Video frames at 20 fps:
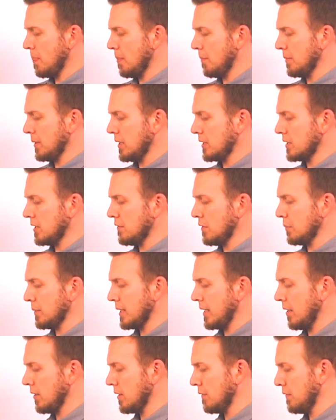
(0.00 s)
because even
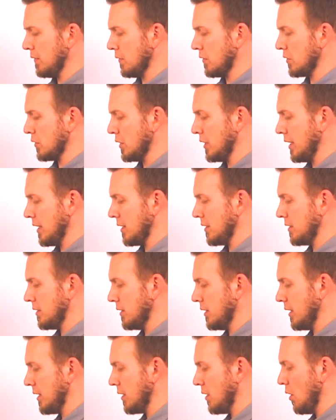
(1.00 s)
without the filter, you get
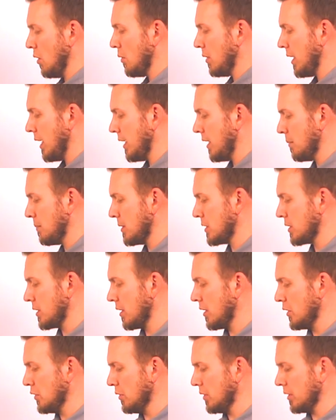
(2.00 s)
a get an okay image
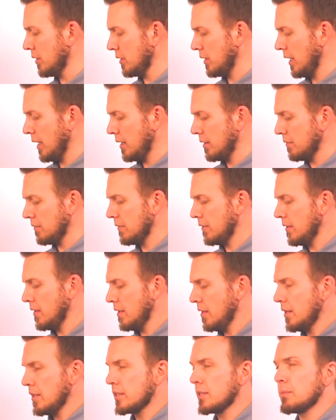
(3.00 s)
there, and you can kind of
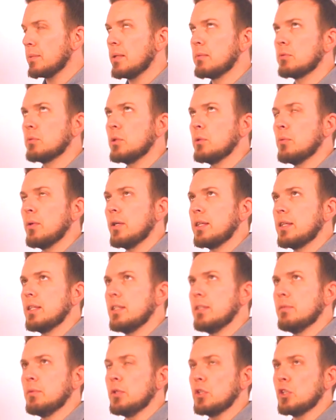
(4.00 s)
sometimes when you want
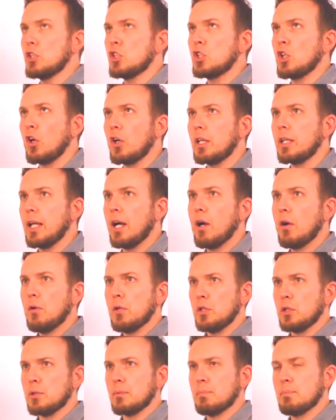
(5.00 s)
when you're starting
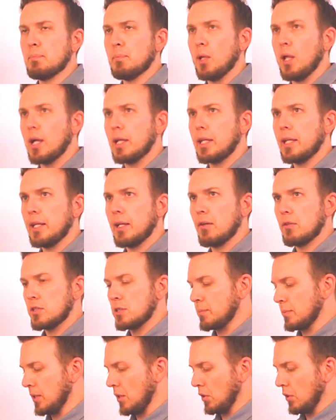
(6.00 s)
out, you're blocking out
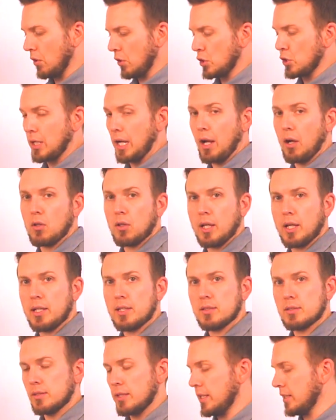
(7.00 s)
some of the larger
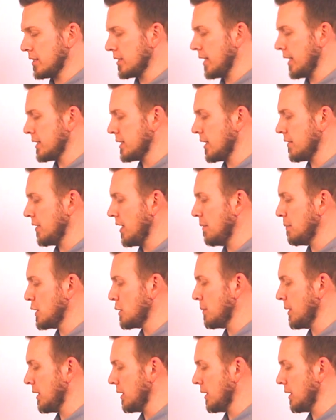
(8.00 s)
outlines. It's nice to have the image be